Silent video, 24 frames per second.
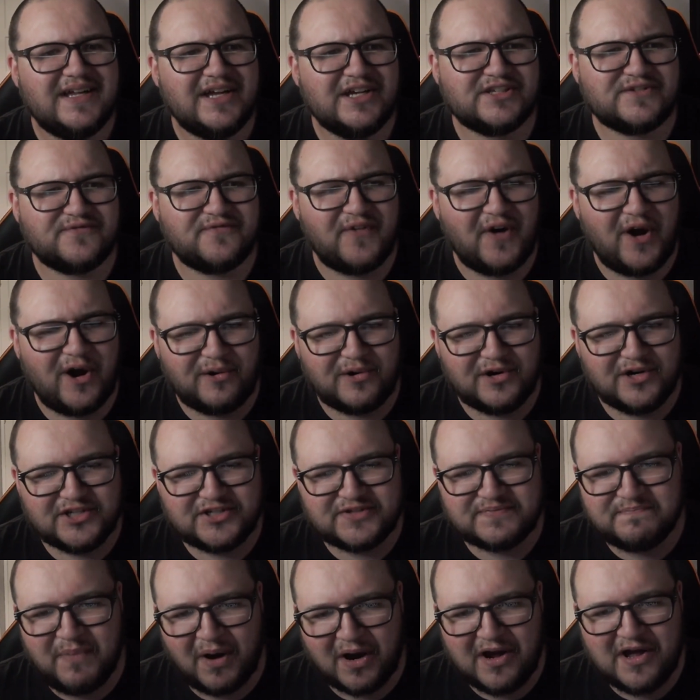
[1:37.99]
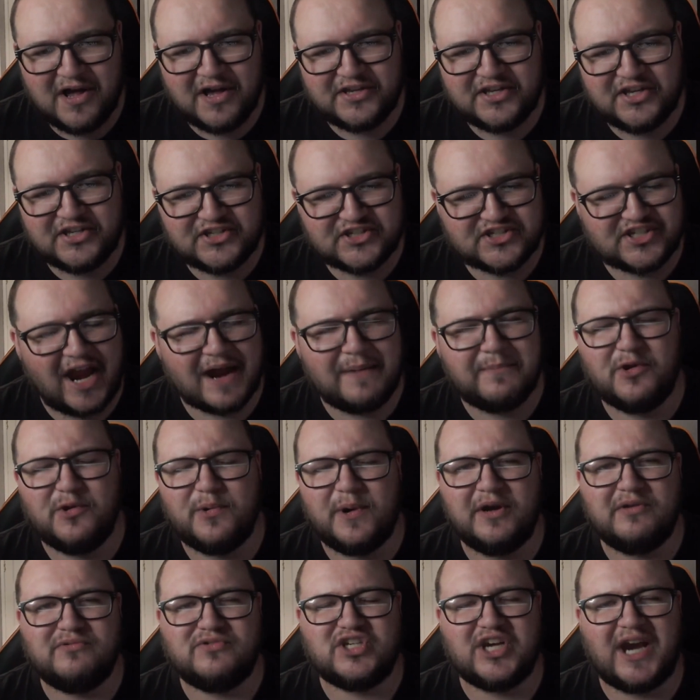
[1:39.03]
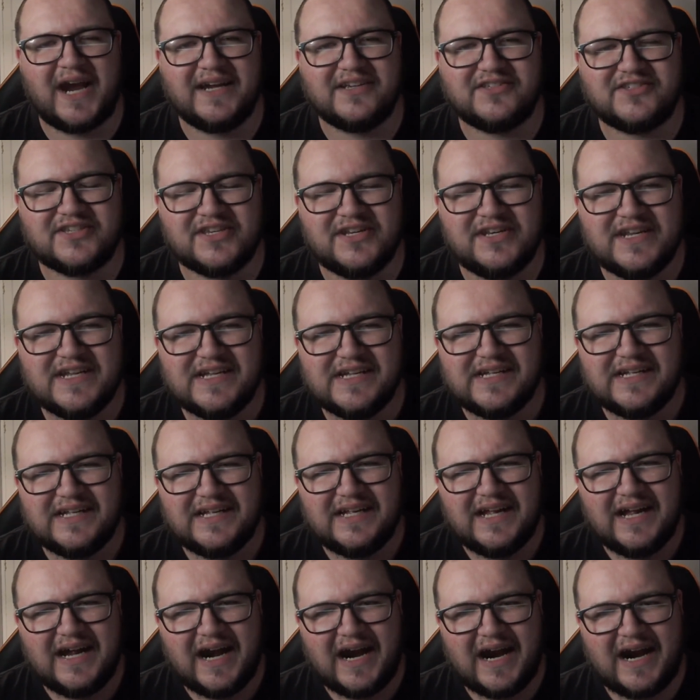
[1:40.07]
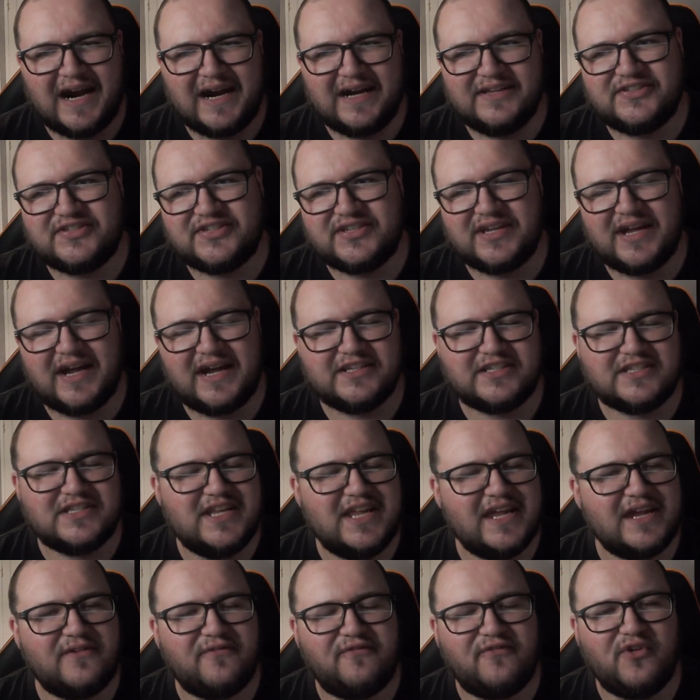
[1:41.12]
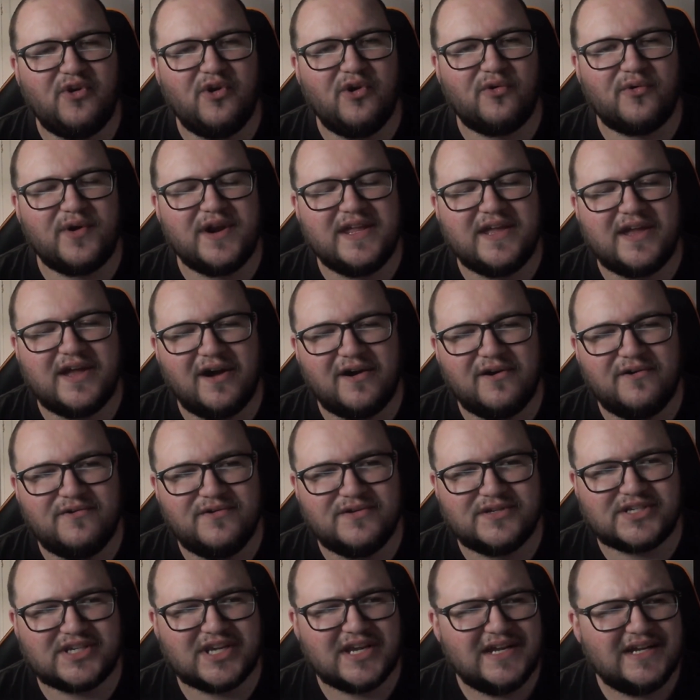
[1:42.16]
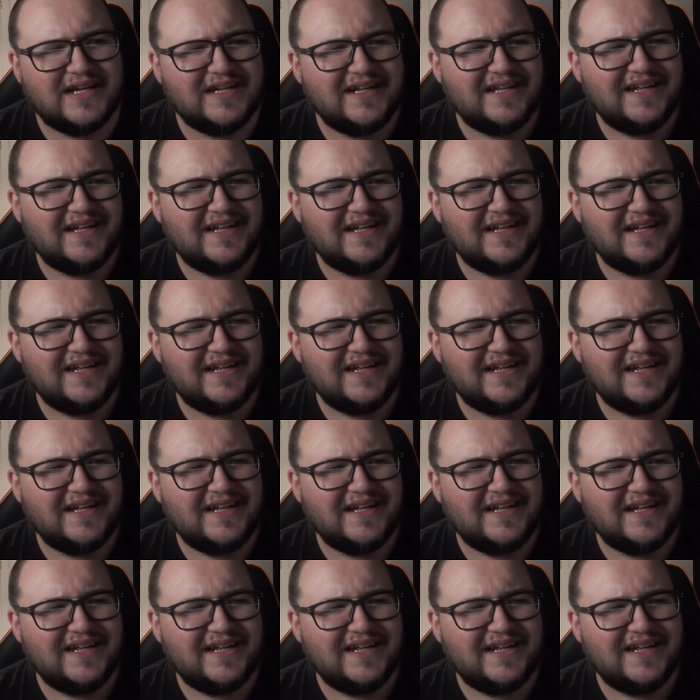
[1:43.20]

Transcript: As far as uh, as Samuel Jackson, as as Nick Fury goes,